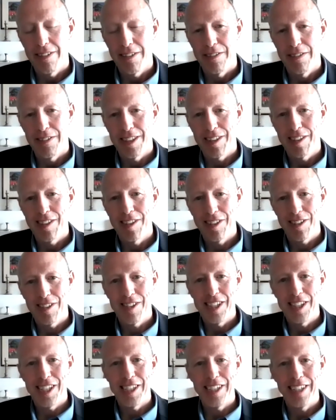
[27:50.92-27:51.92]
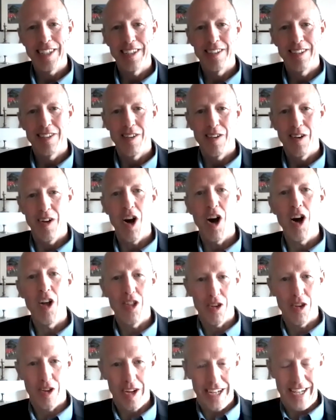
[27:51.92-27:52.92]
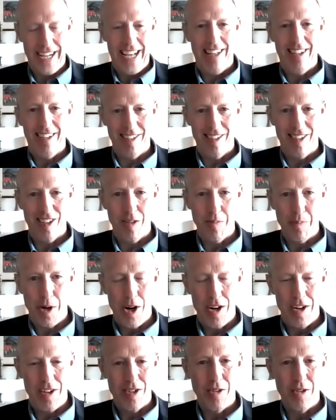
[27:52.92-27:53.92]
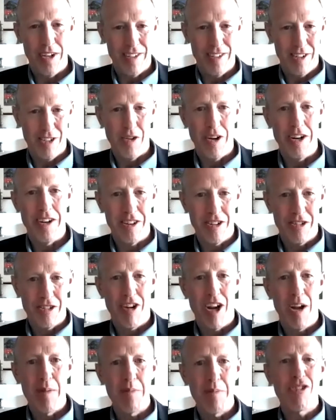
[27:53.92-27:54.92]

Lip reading: This is the other analysis part. So I described